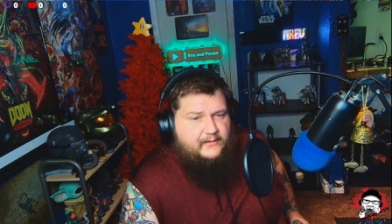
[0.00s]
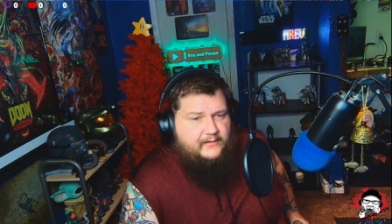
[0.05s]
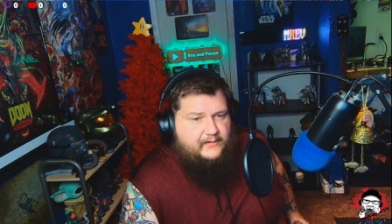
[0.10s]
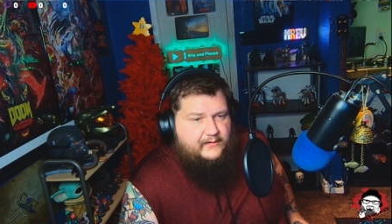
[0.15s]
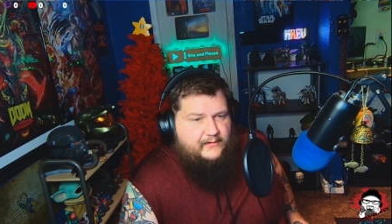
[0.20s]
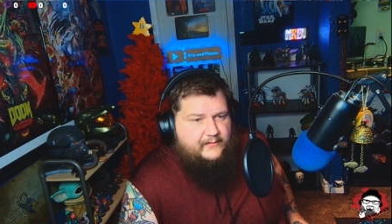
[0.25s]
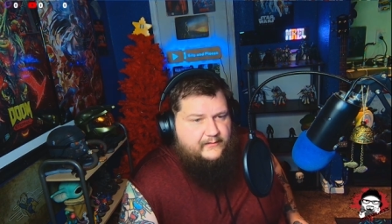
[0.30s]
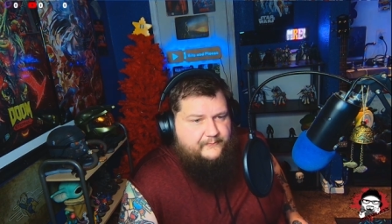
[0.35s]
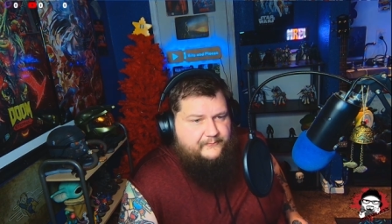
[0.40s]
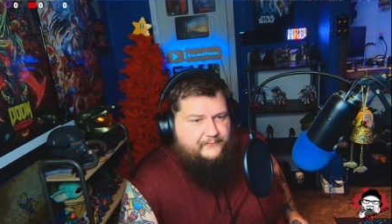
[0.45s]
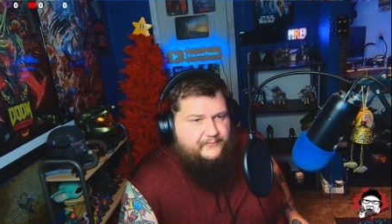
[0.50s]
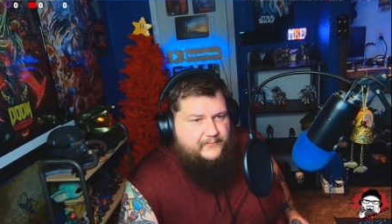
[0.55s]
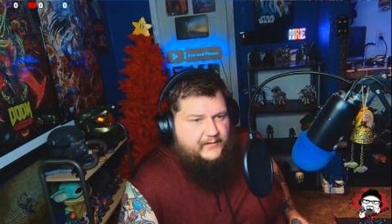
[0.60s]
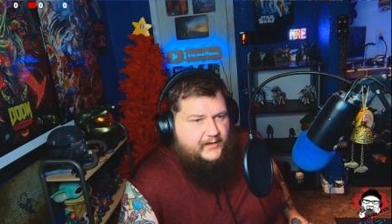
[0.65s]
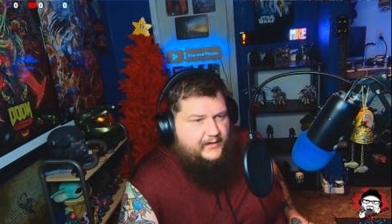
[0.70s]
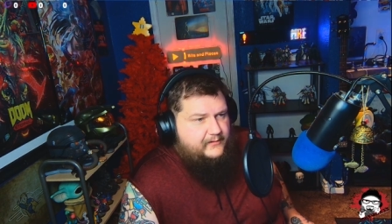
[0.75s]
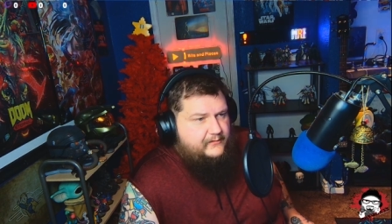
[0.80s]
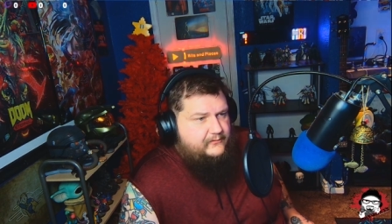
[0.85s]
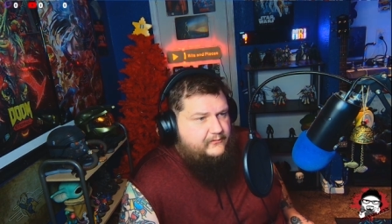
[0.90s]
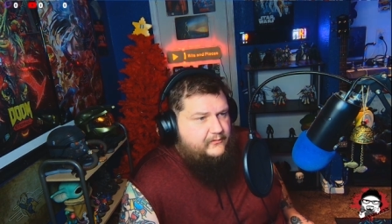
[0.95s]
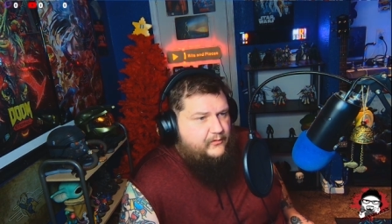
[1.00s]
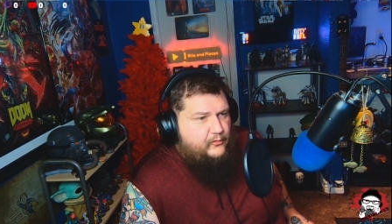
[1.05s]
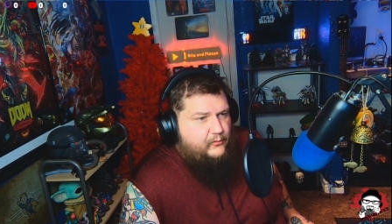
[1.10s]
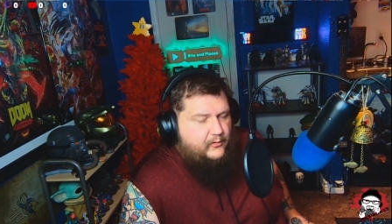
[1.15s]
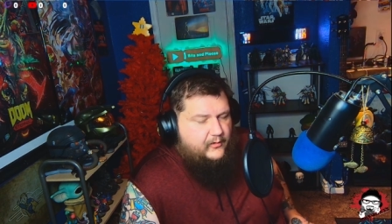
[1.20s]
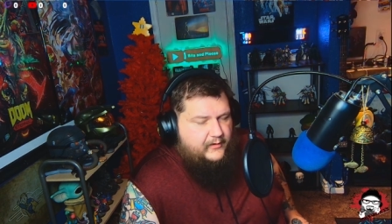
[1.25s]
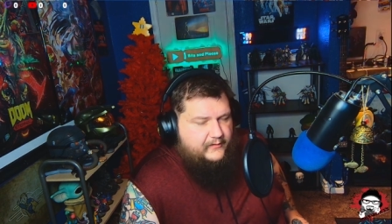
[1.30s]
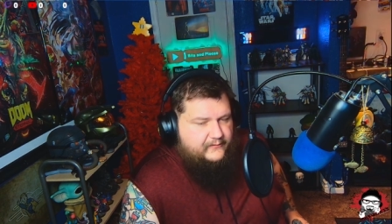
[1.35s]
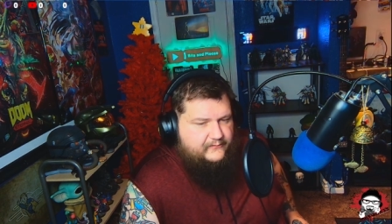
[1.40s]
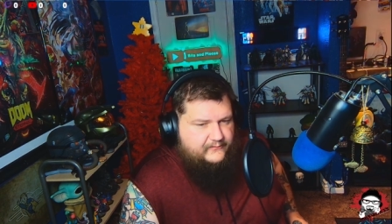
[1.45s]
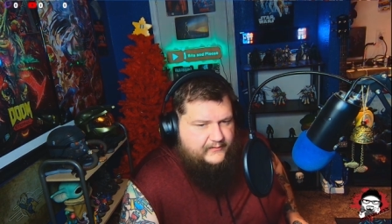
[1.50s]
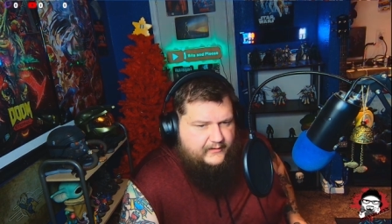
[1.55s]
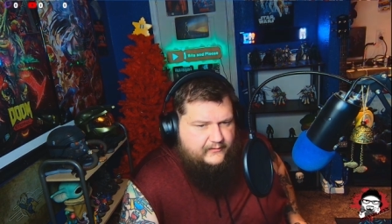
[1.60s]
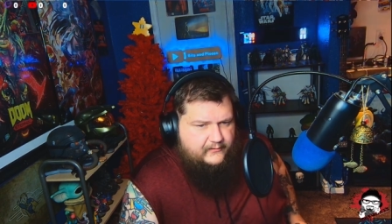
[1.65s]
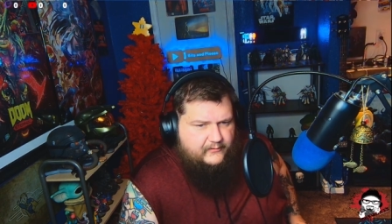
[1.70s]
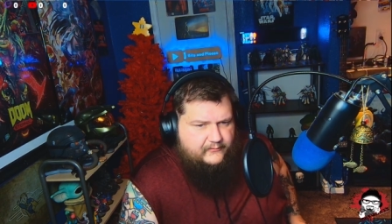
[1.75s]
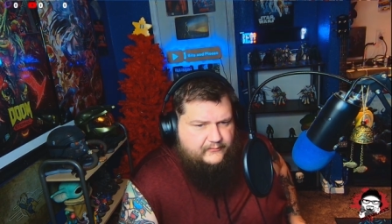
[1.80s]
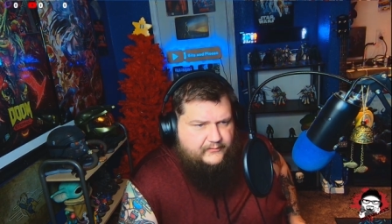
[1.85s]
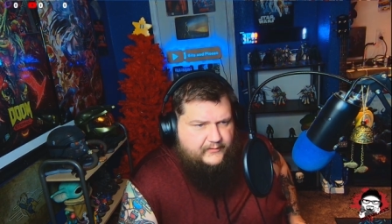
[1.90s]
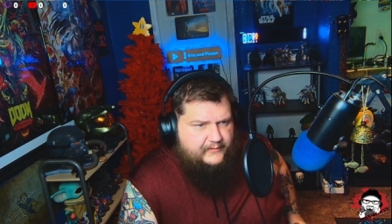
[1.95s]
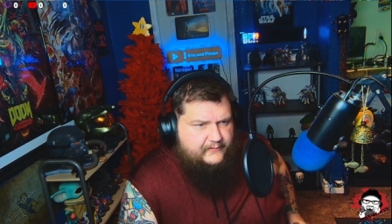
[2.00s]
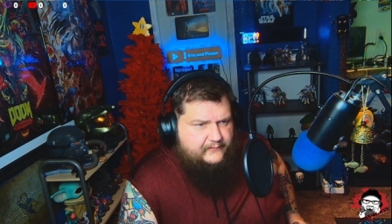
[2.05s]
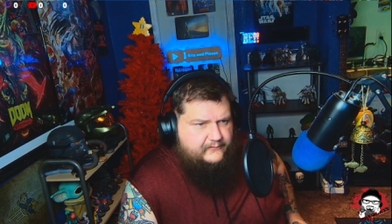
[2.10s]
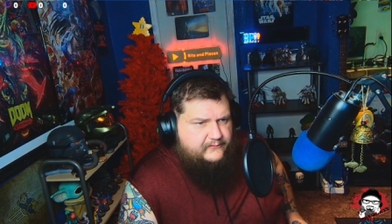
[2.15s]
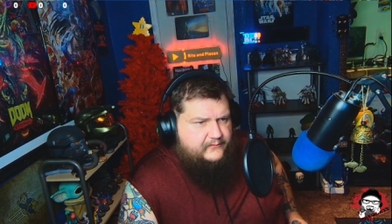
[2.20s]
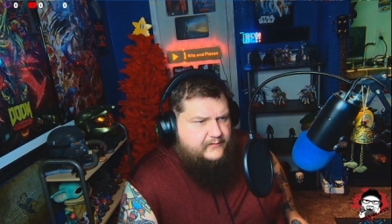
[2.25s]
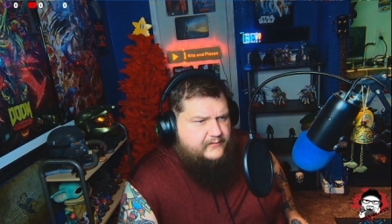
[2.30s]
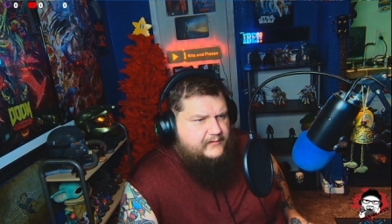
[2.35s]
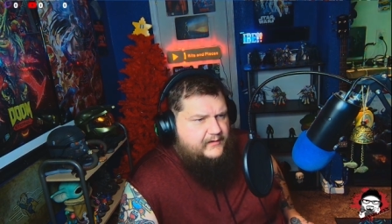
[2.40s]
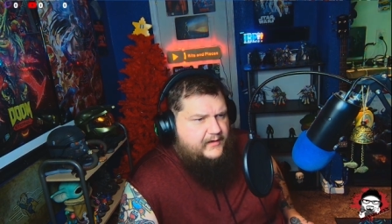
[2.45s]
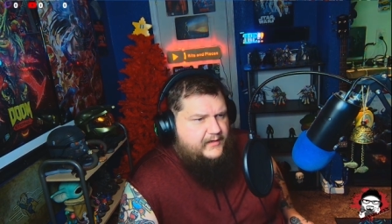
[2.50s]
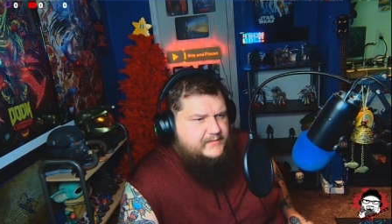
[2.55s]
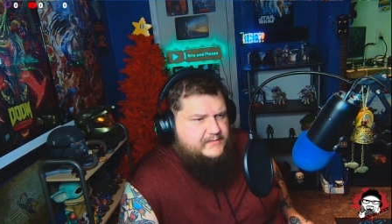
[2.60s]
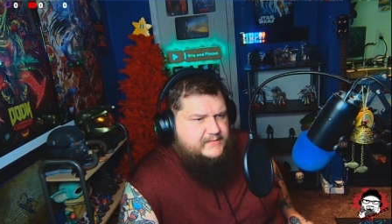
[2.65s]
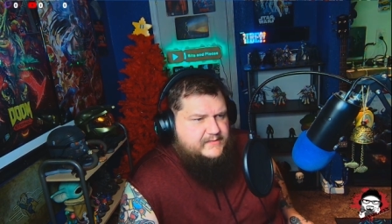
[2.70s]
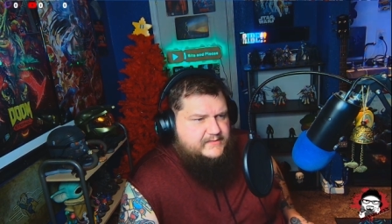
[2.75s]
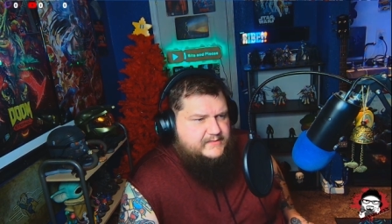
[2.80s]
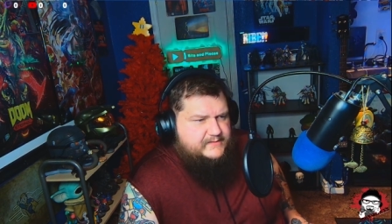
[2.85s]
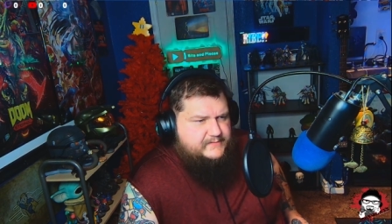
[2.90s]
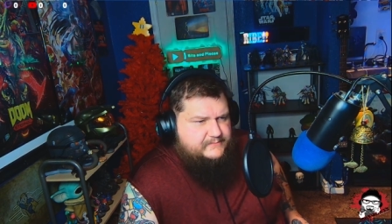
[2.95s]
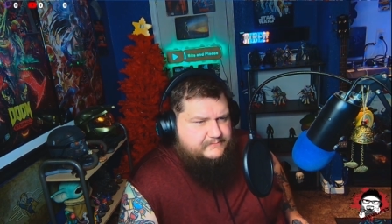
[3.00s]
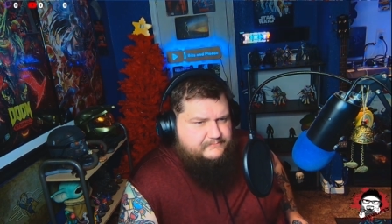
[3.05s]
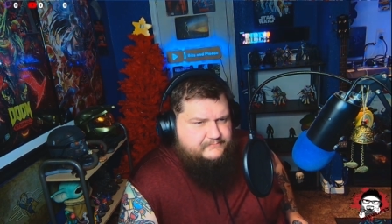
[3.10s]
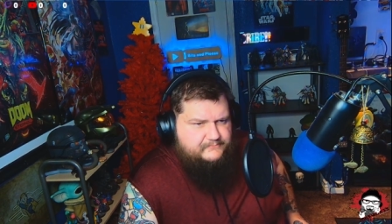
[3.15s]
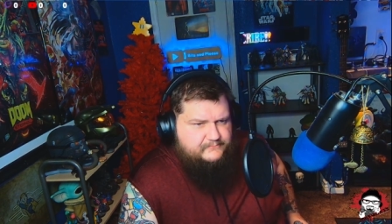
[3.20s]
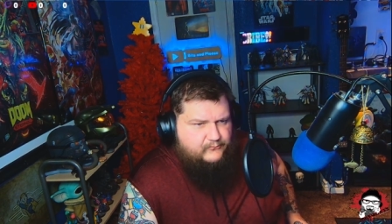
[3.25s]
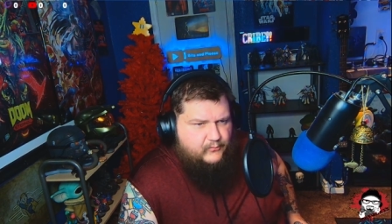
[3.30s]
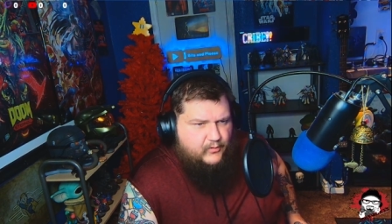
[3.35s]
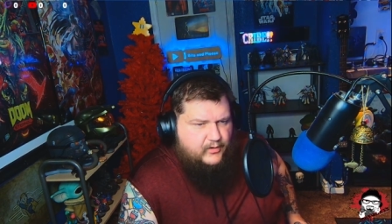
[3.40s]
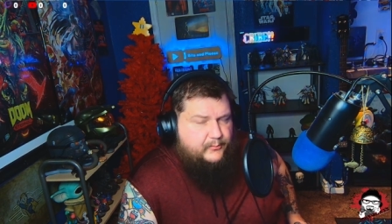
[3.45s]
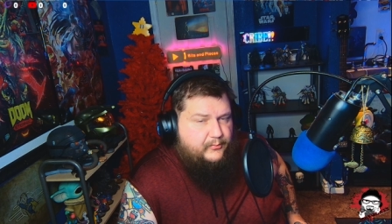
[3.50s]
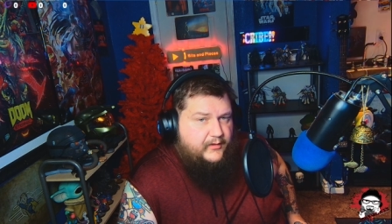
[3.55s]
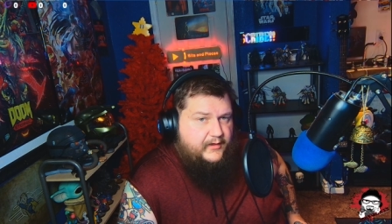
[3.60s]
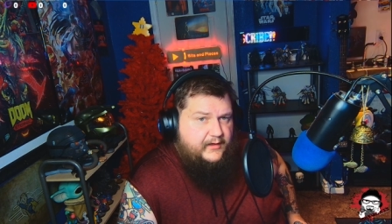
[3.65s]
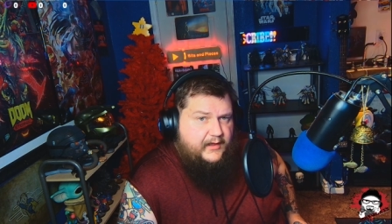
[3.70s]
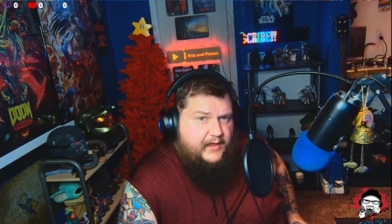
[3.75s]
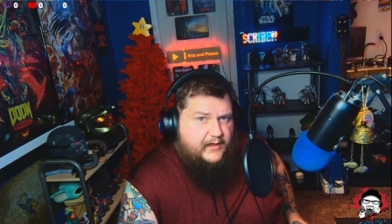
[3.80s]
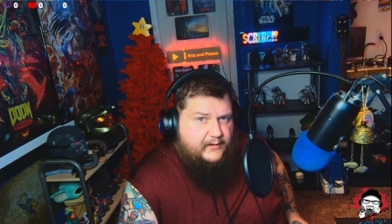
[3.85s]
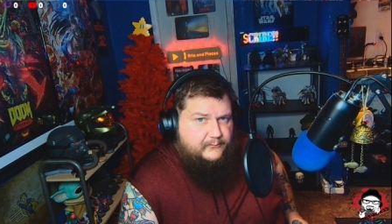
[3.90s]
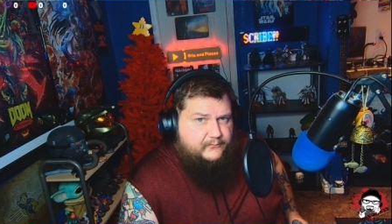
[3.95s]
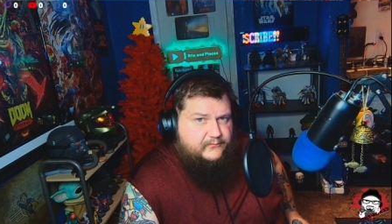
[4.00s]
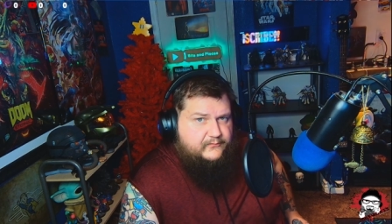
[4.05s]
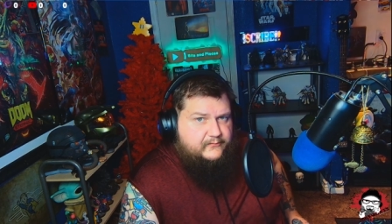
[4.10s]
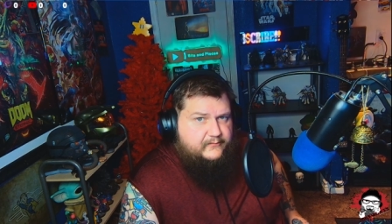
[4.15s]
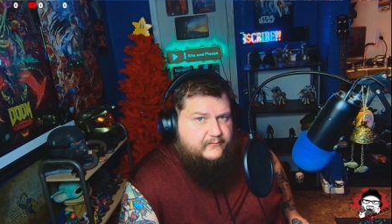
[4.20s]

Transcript: Um, I know where I stand on things, and I just want to play games.